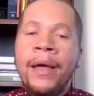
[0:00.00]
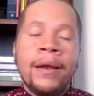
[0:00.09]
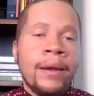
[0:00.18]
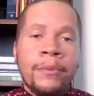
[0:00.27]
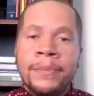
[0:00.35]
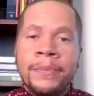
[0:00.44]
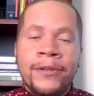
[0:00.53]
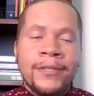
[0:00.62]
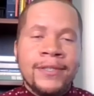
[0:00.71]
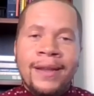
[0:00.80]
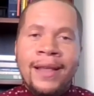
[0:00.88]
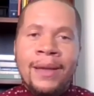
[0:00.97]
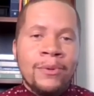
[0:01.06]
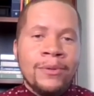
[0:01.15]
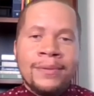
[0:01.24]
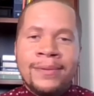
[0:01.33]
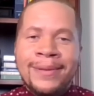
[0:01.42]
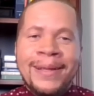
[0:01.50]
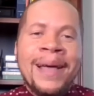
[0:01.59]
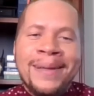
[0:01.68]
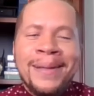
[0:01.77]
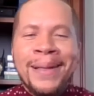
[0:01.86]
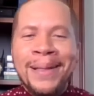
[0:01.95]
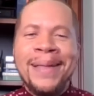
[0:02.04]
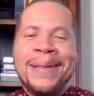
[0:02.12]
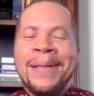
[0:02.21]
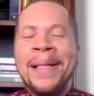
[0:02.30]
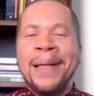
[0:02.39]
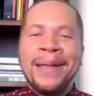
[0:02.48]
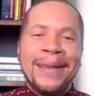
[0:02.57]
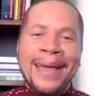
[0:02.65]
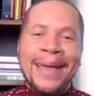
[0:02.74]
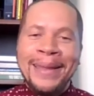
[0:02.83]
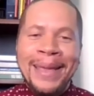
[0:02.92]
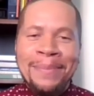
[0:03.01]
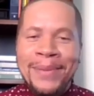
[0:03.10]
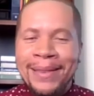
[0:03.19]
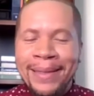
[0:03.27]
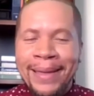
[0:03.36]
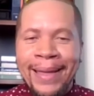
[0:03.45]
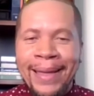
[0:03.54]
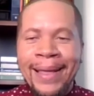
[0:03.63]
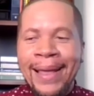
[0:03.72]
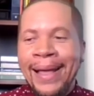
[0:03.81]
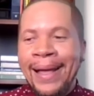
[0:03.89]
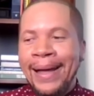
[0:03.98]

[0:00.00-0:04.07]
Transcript: I'm not a numbers person. I will gladly admit that.